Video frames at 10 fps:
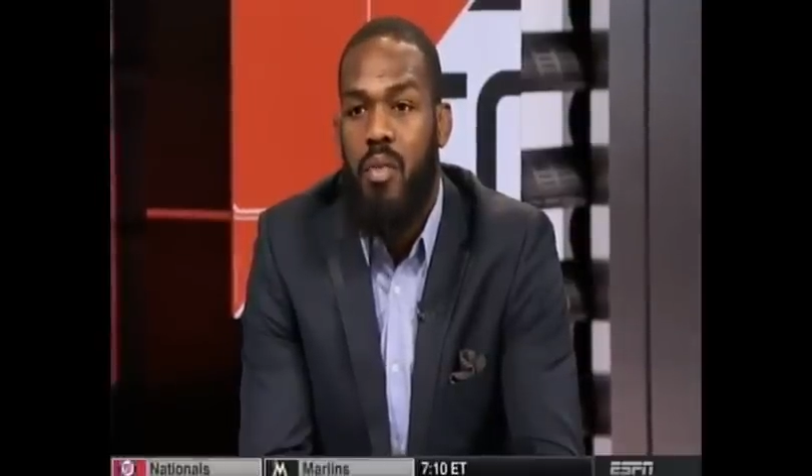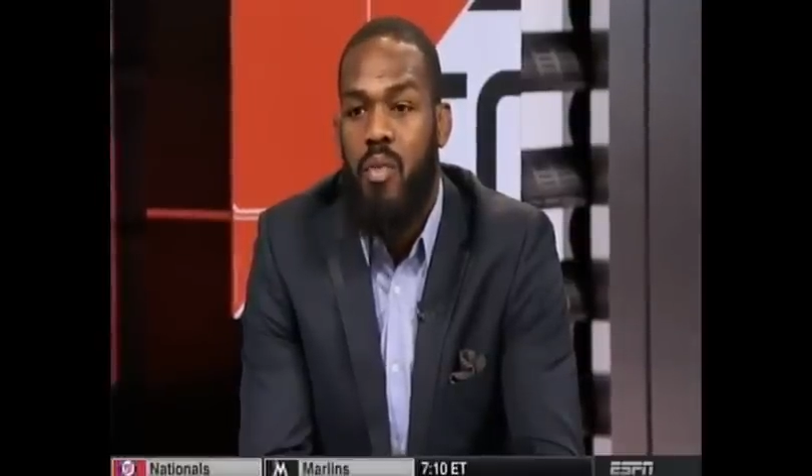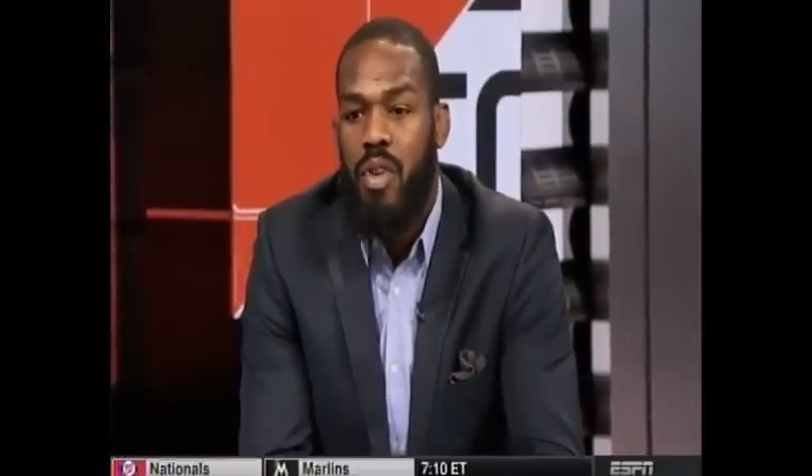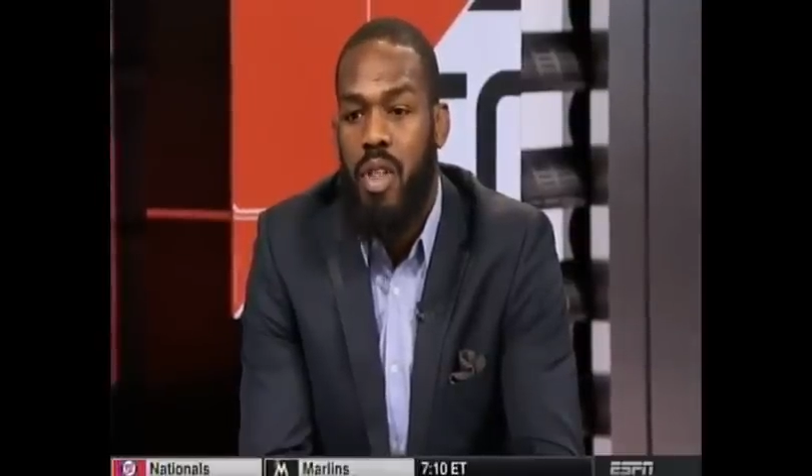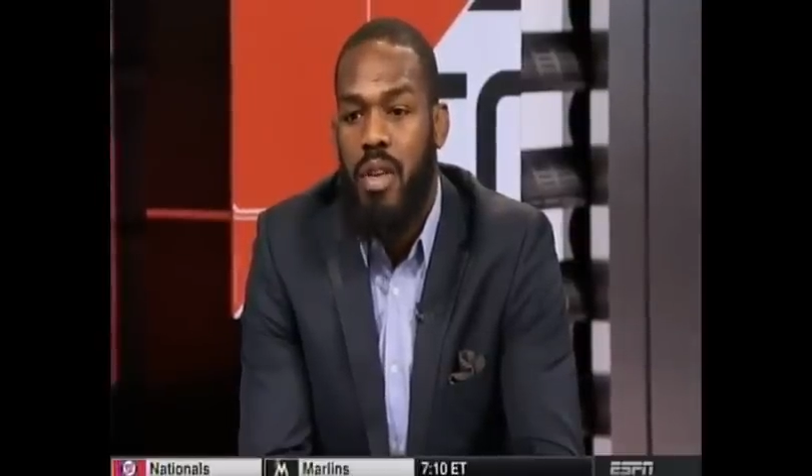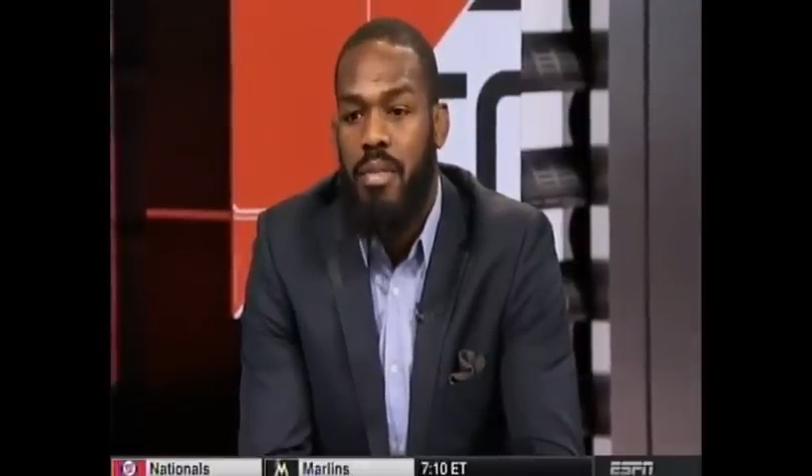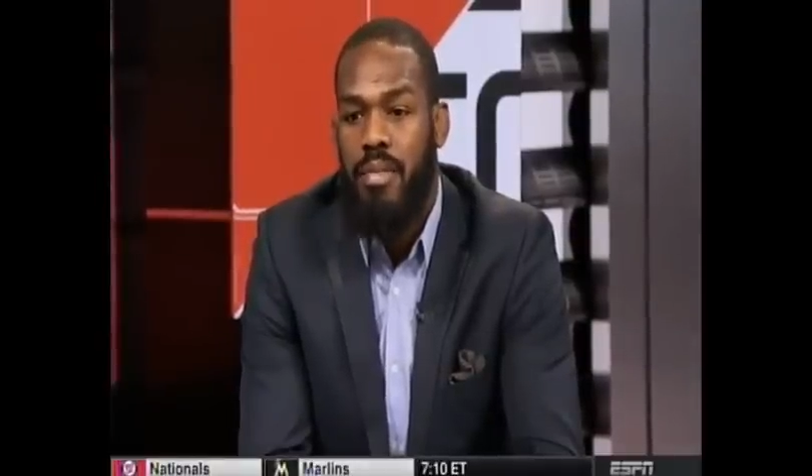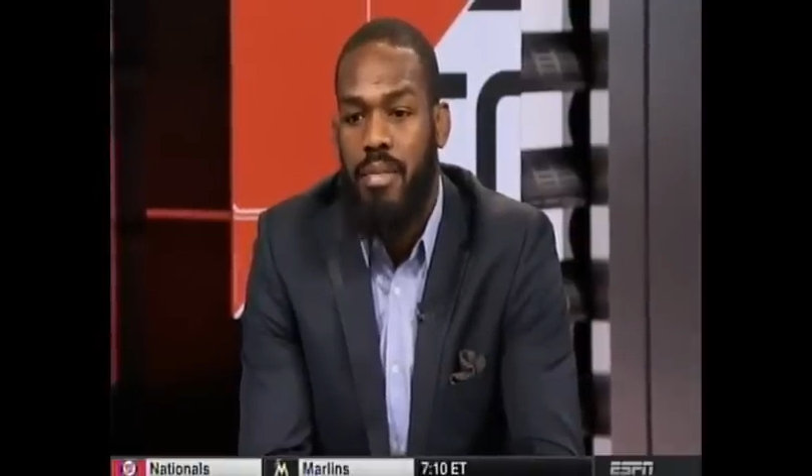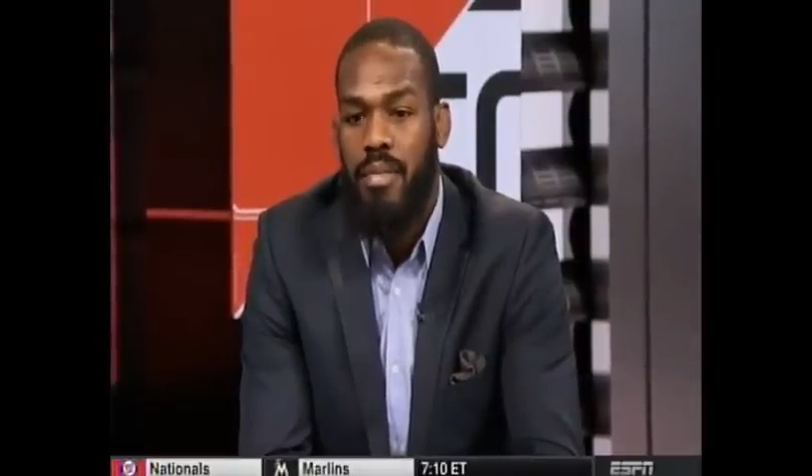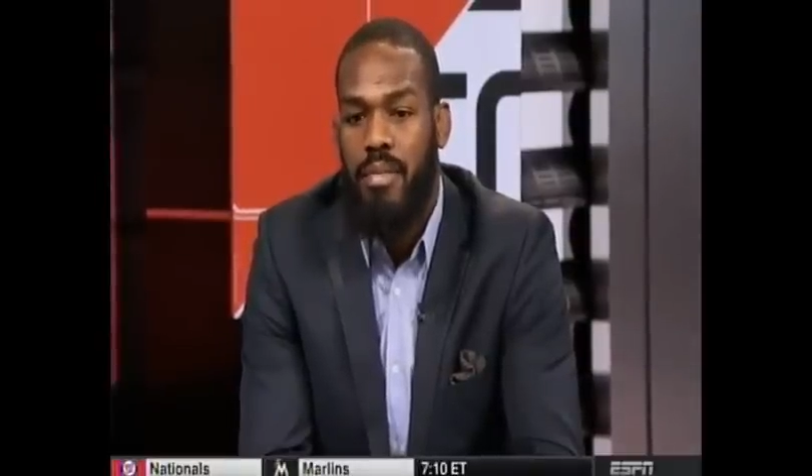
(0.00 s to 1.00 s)
really
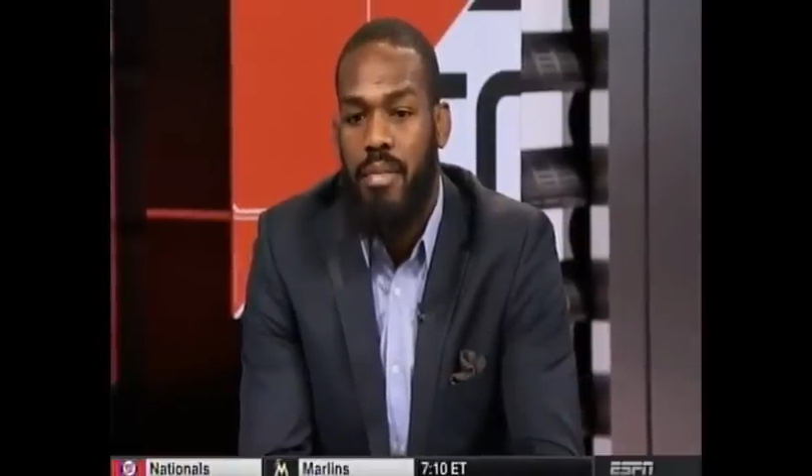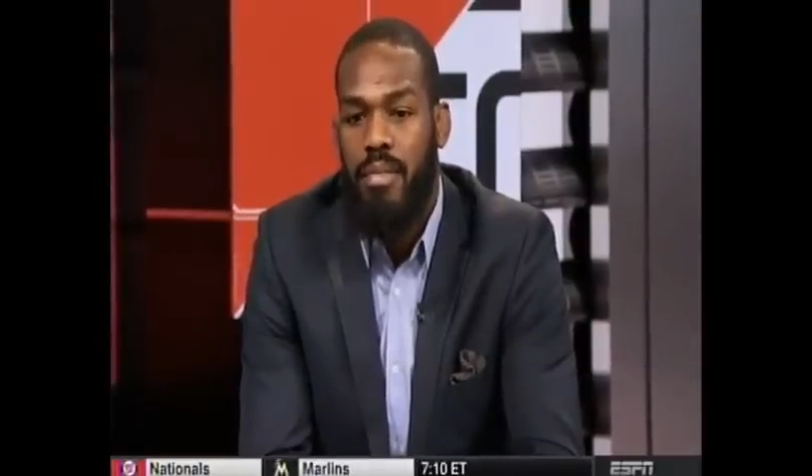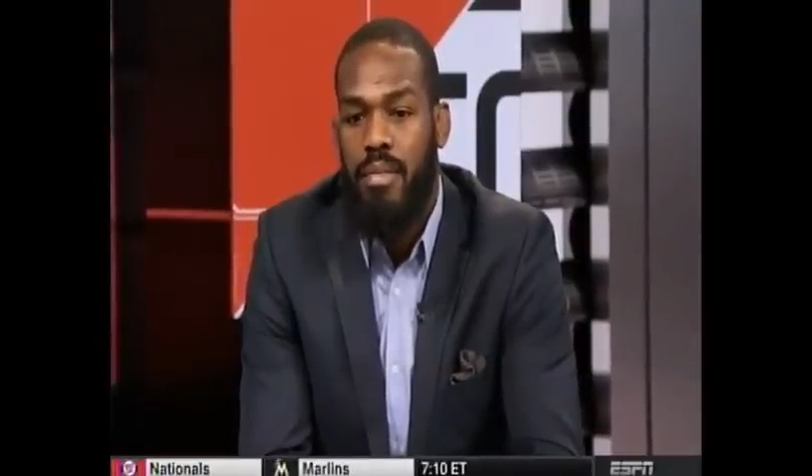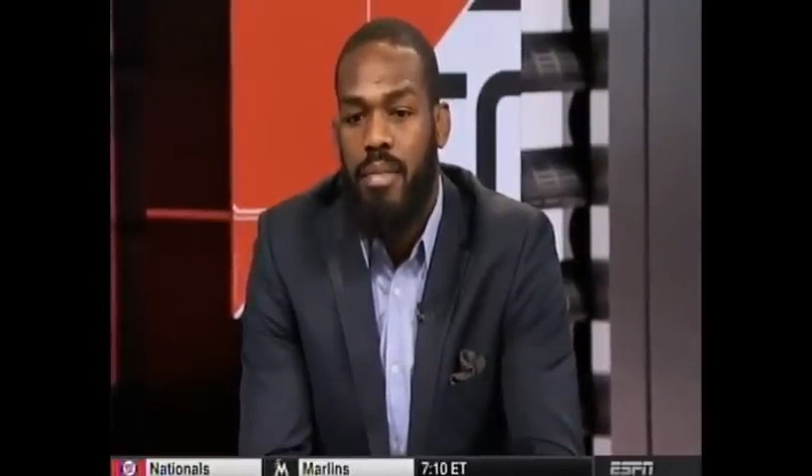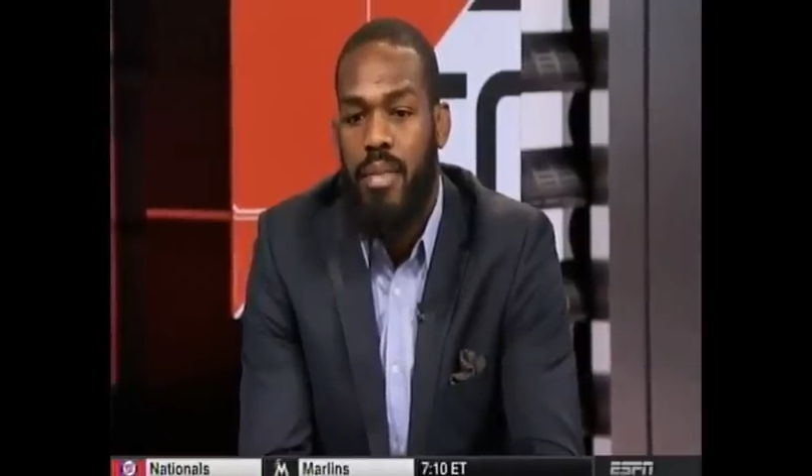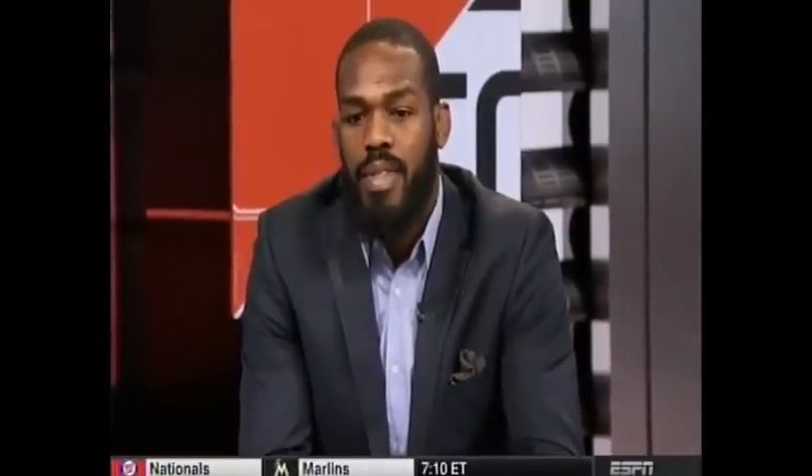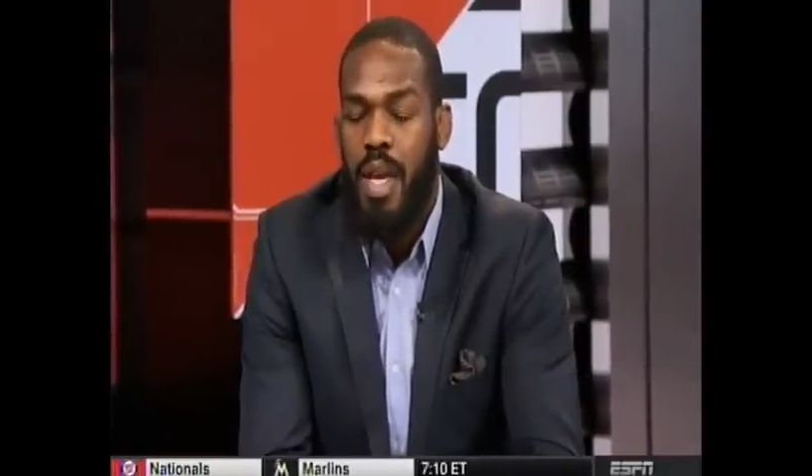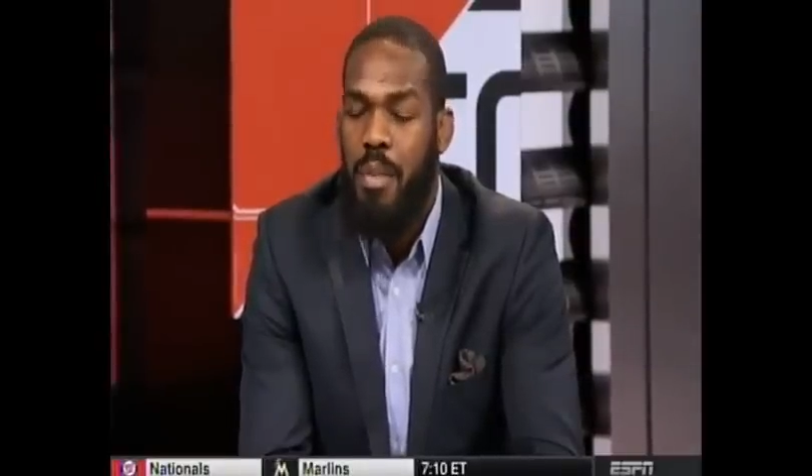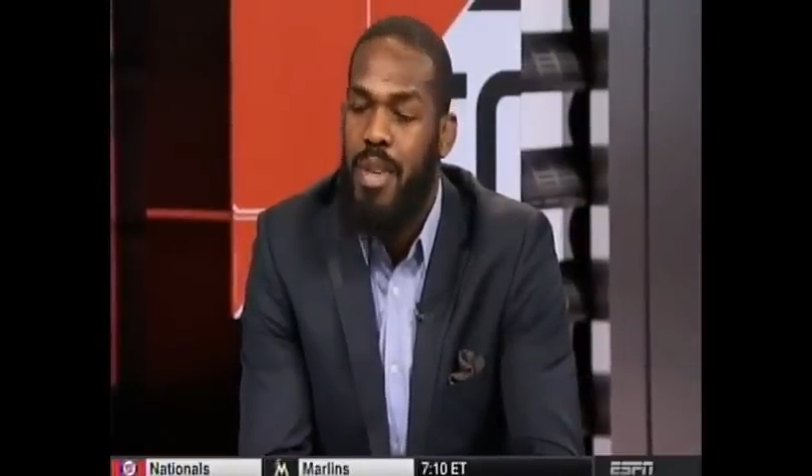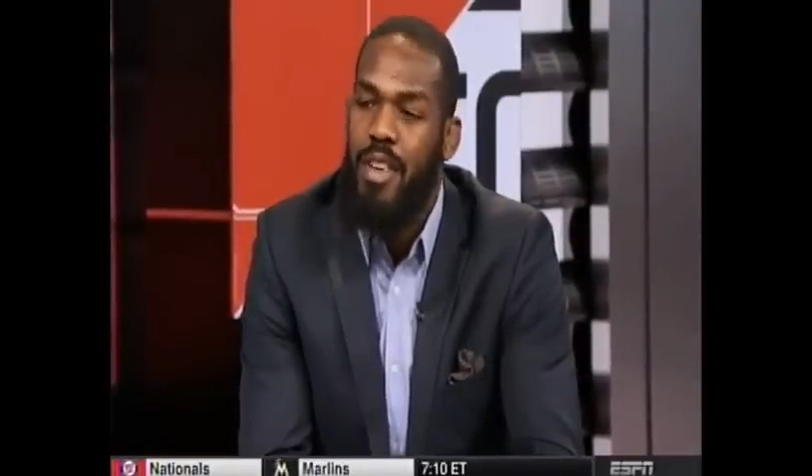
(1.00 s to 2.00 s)

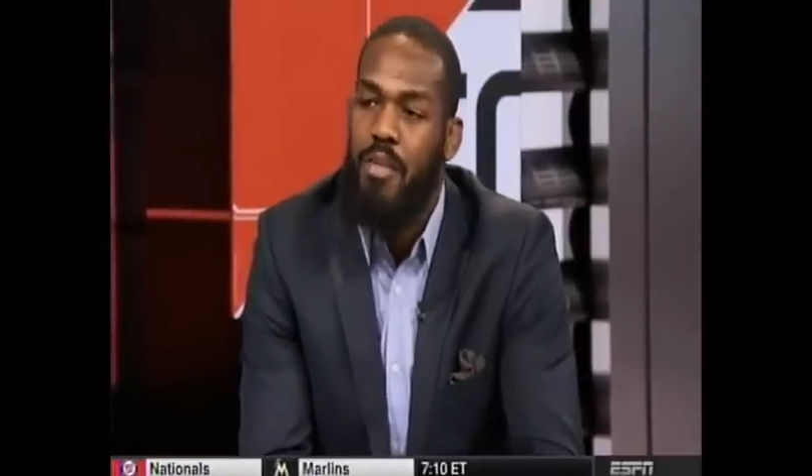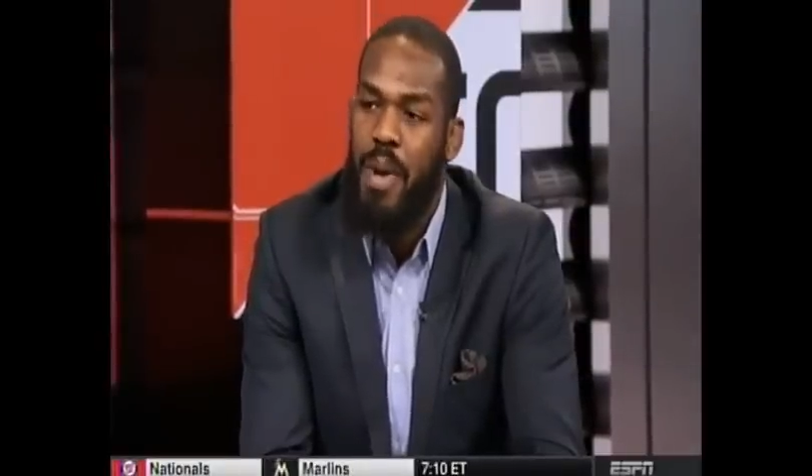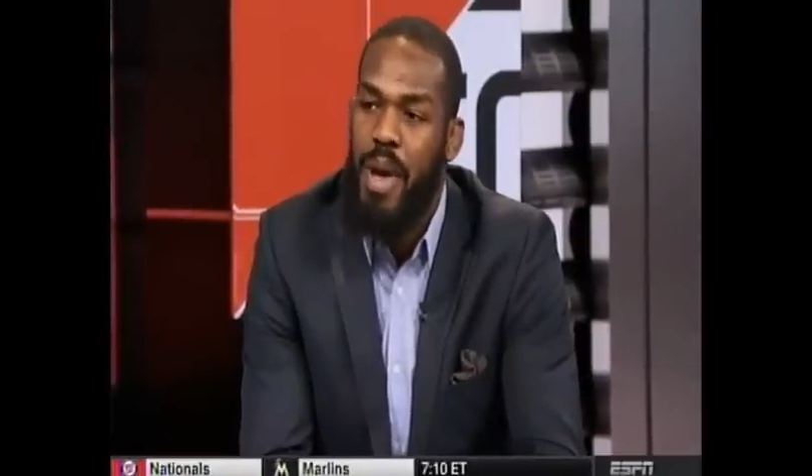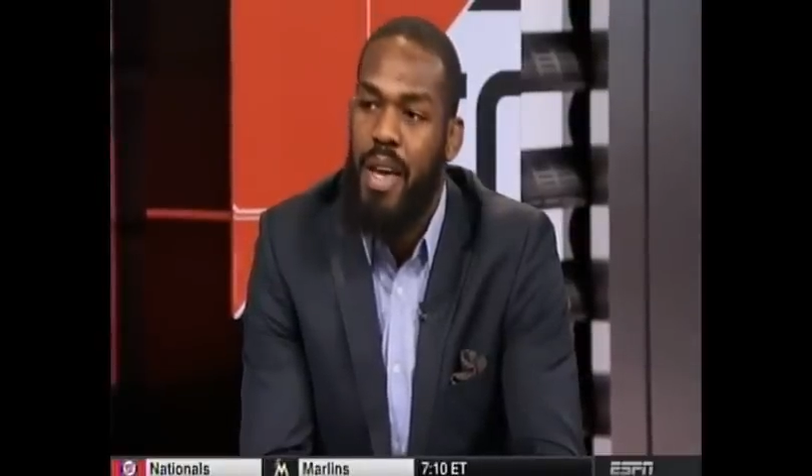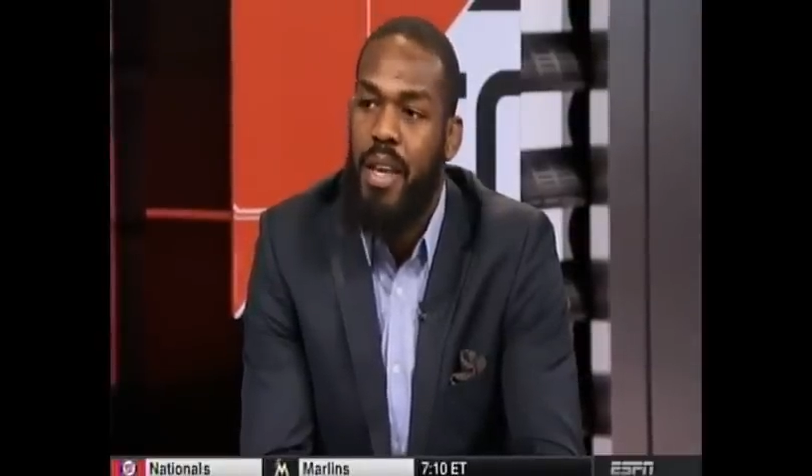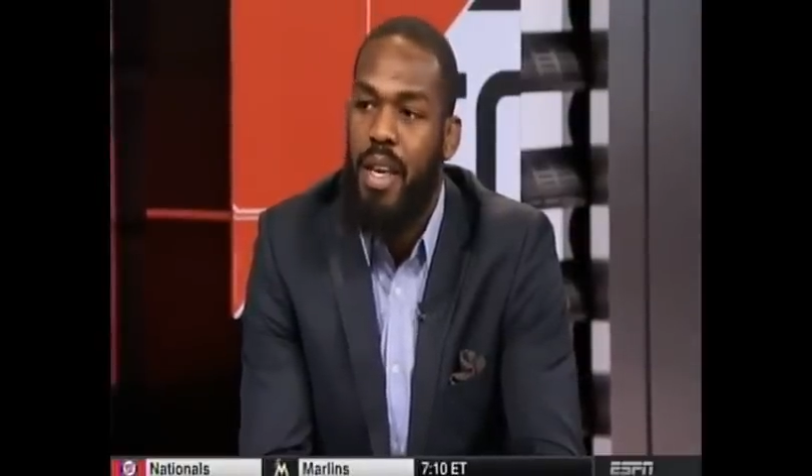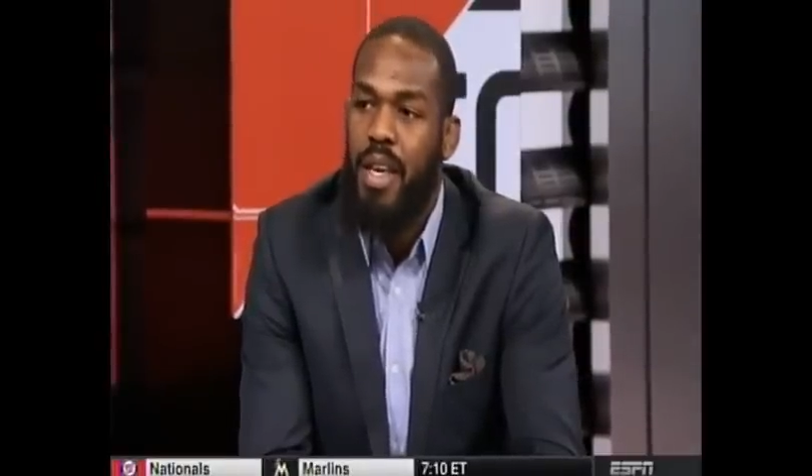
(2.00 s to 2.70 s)
set myself back.